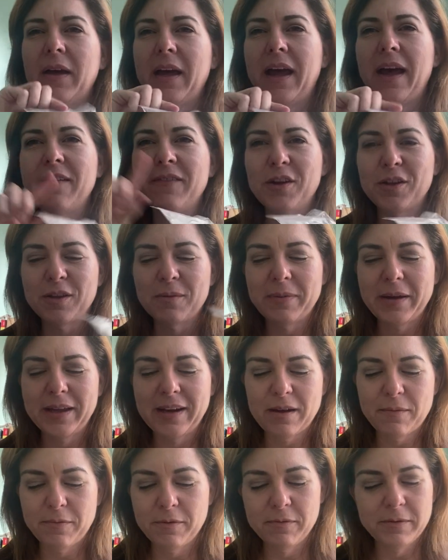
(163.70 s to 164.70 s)
heavy on the
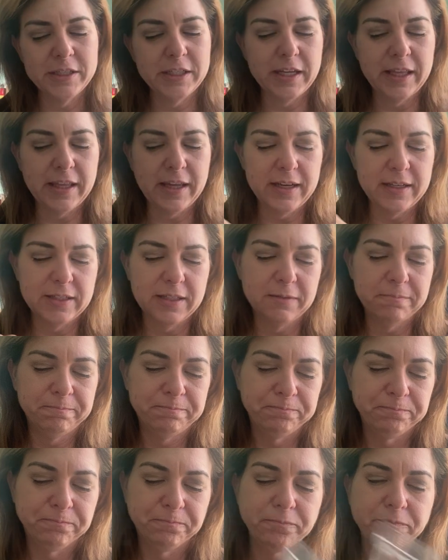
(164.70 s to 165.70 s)
pineapple, which I liked.
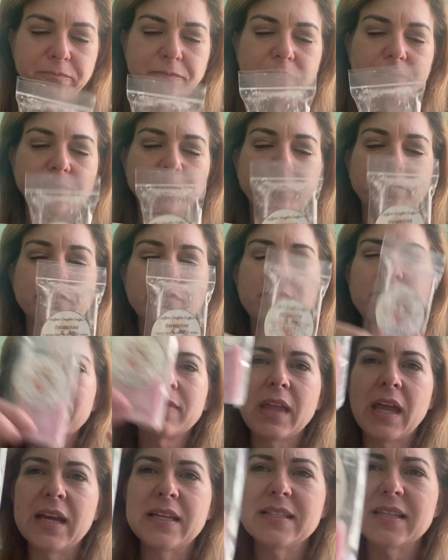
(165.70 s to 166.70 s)
I